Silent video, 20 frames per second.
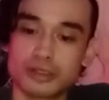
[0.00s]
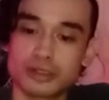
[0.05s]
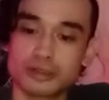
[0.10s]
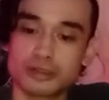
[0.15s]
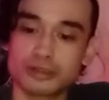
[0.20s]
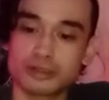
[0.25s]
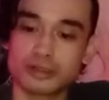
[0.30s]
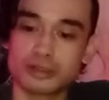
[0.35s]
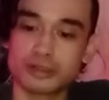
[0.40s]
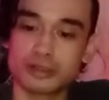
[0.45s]

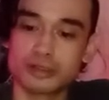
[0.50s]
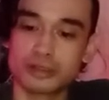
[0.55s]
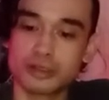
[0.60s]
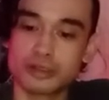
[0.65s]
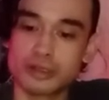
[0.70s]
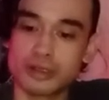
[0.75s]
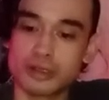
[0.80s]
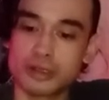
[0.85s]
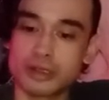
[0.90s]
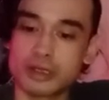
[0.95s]
And
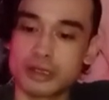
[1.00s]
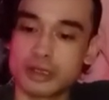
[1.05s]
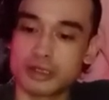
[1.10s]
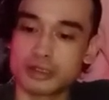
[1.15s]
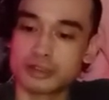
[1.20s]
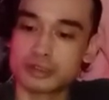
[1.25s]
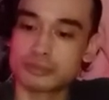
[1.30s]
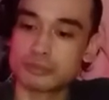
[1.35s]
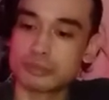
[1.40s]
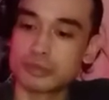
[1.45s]

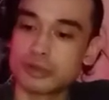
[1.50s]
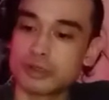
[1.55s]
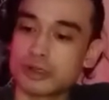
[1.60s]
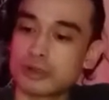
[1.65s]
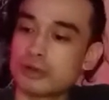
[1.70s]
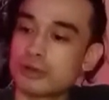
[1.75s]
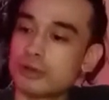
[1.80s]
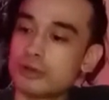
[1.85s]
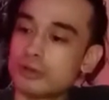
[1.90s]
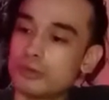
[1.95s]
I just bought a
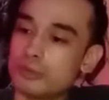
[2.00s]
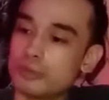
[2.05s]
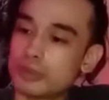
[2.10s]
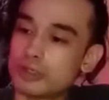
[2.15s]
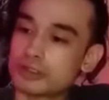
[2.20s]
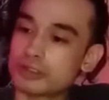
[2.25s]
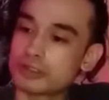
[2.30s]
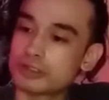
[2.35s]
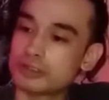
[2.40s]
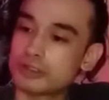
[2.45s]
whole bunch of